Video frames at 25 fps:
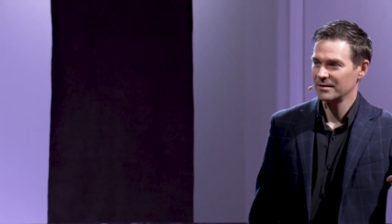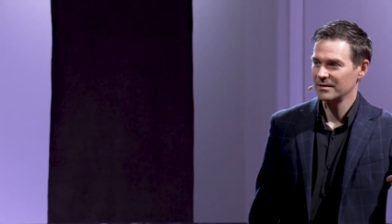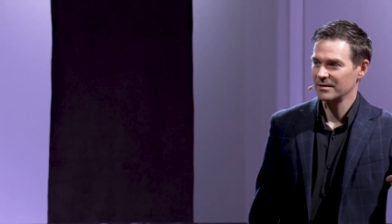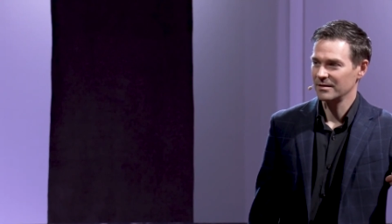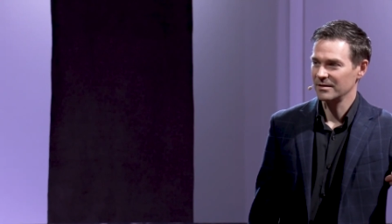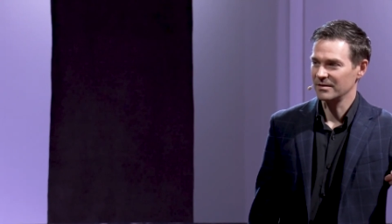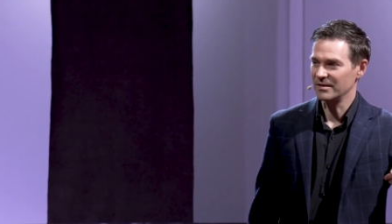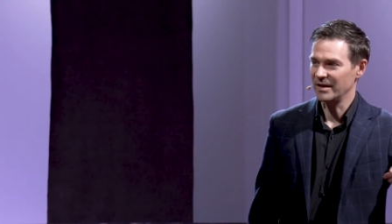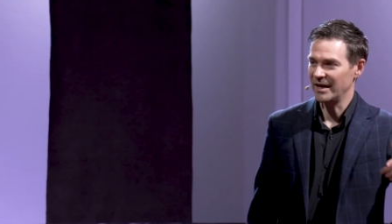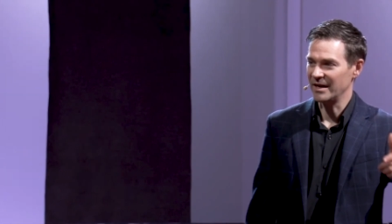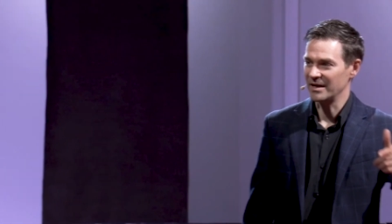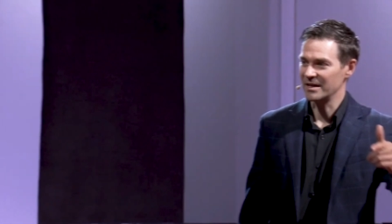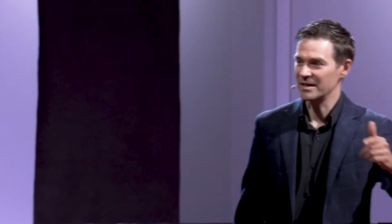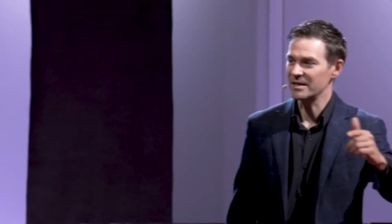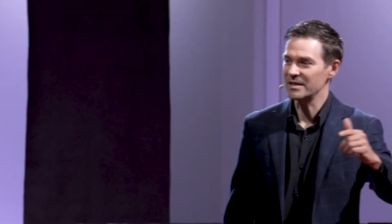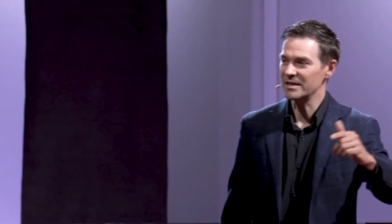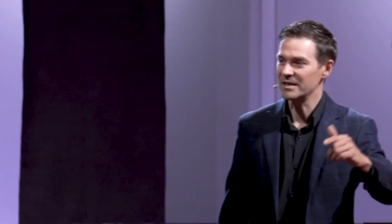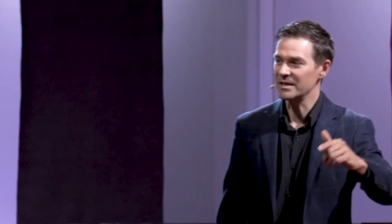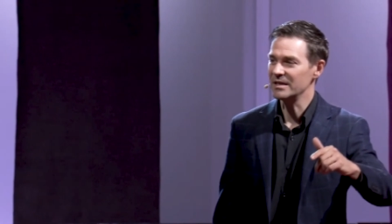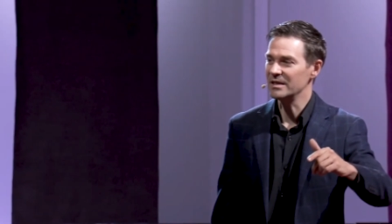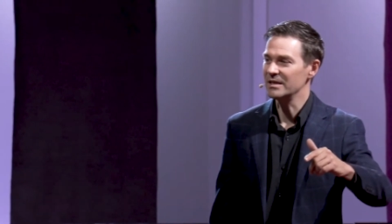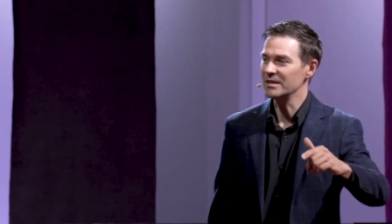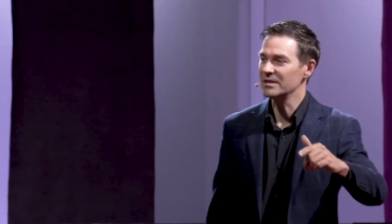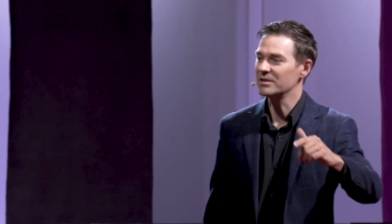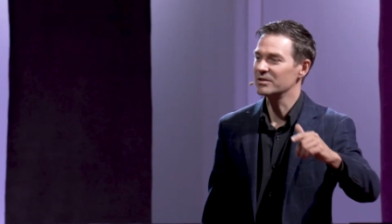that
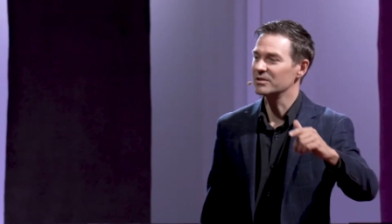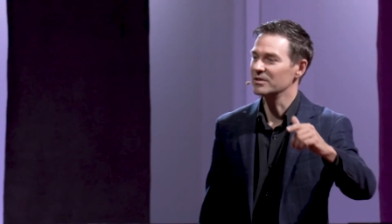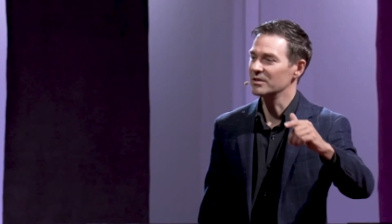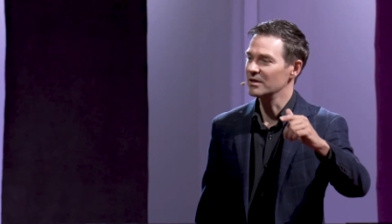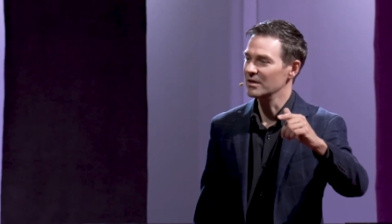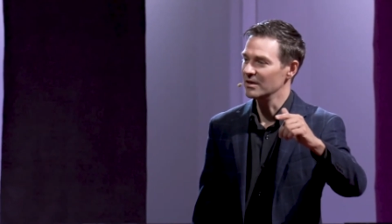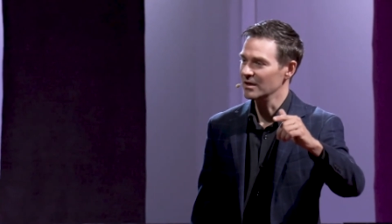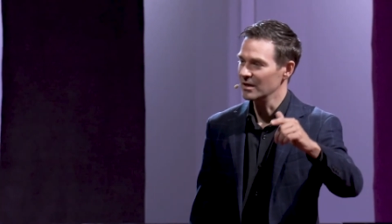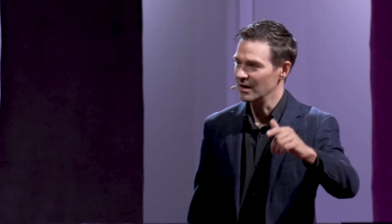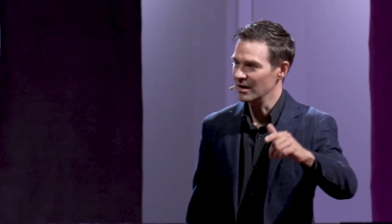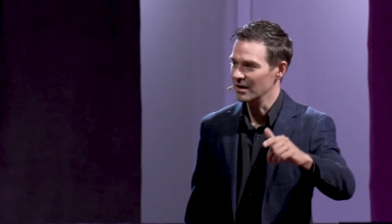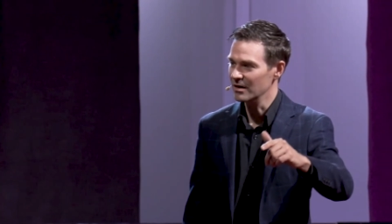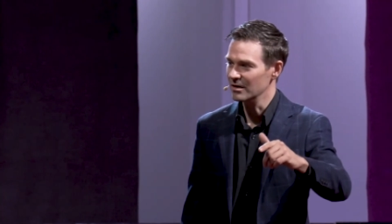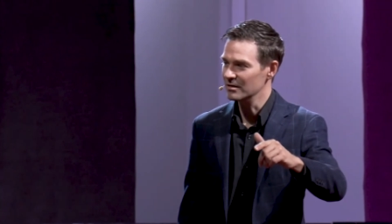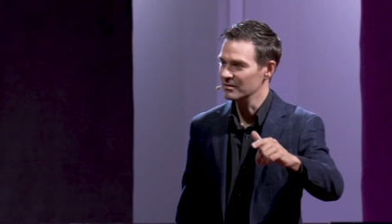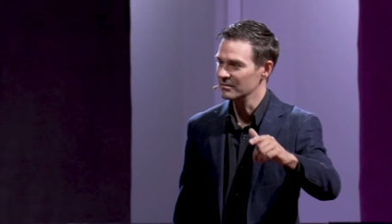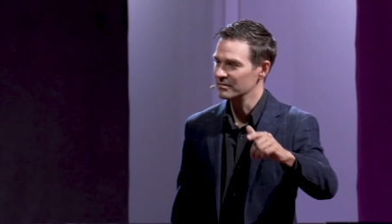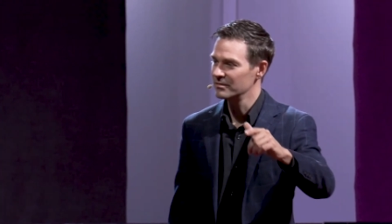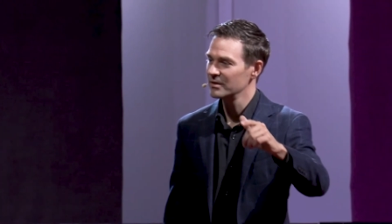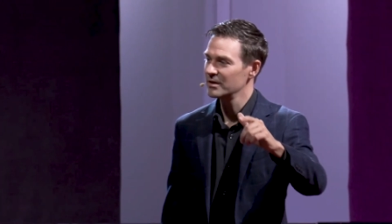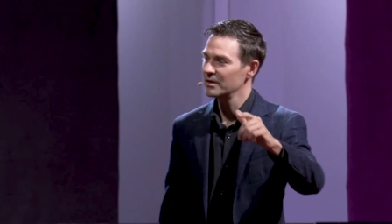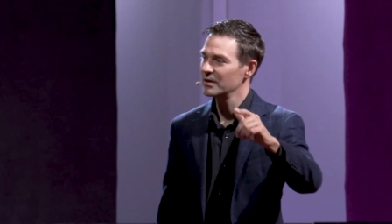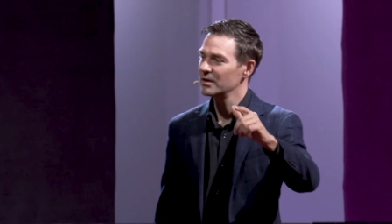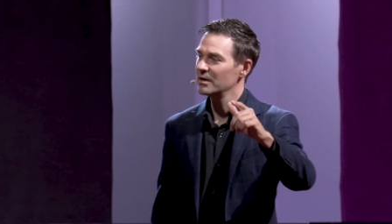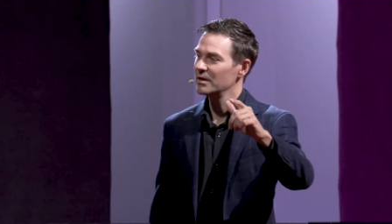he could love
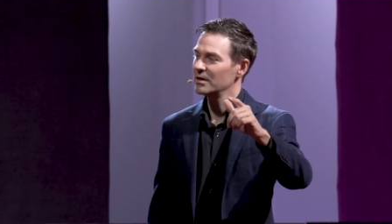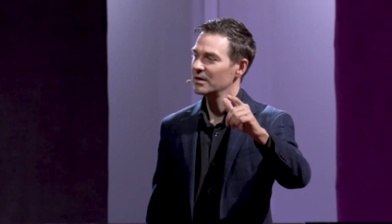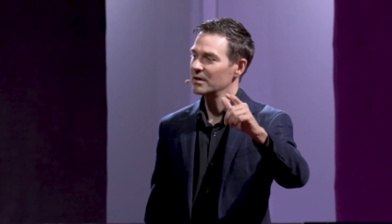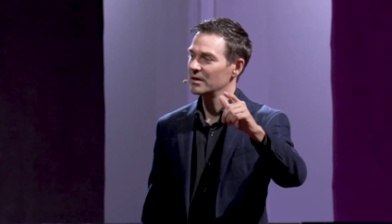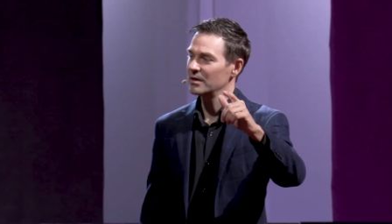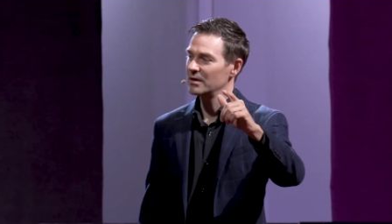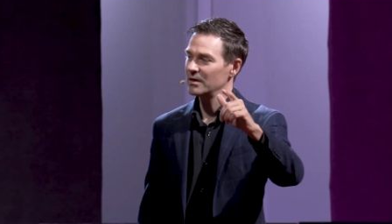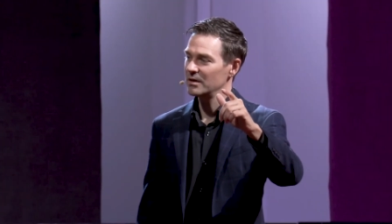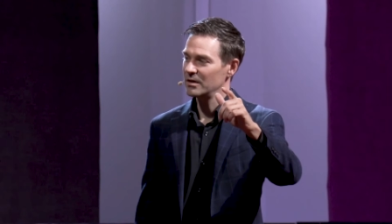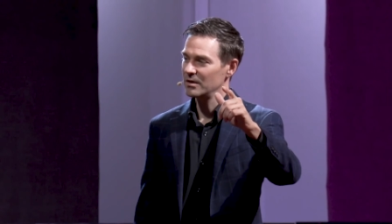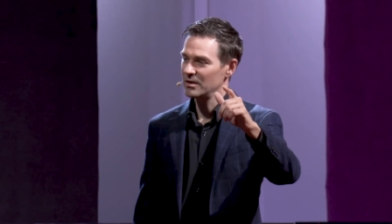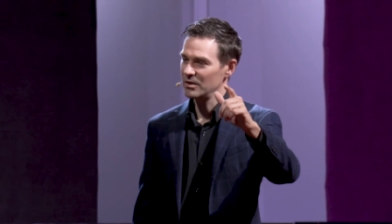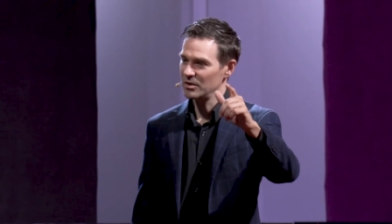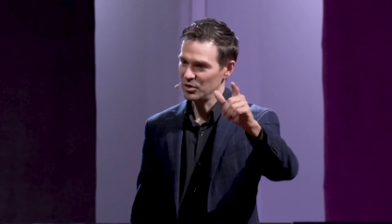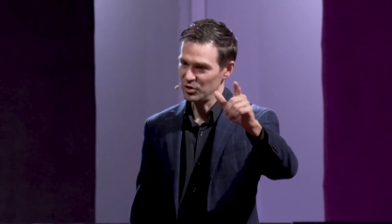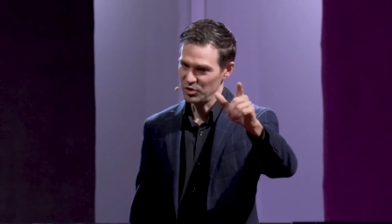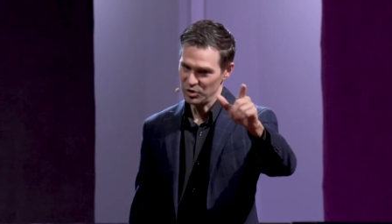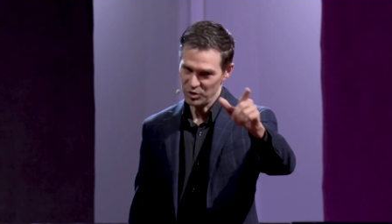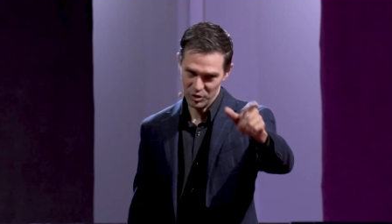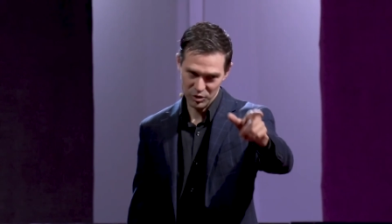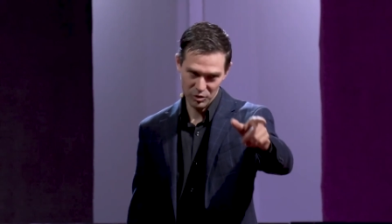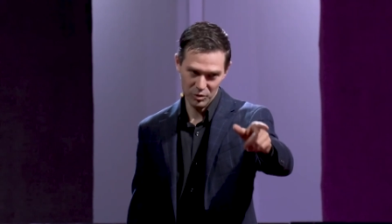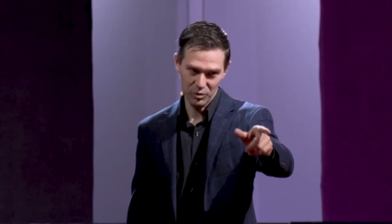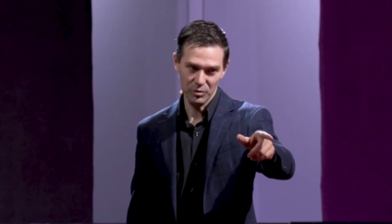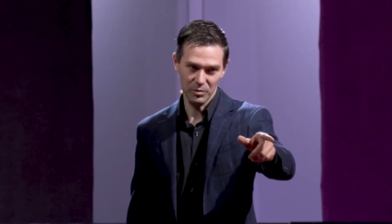
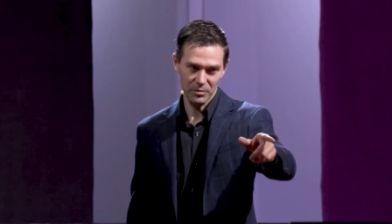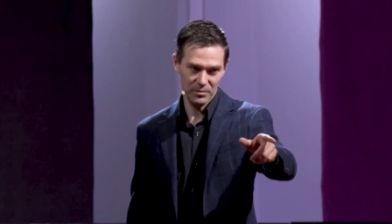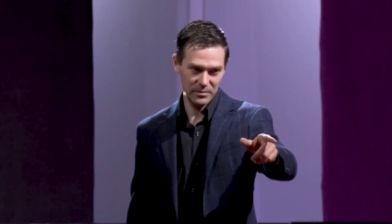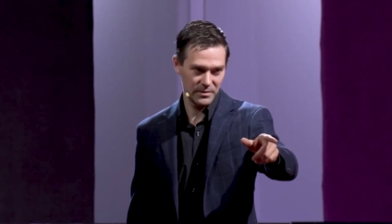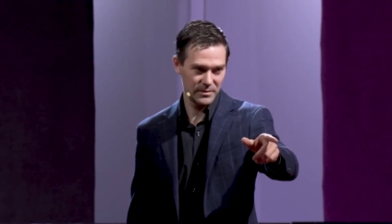you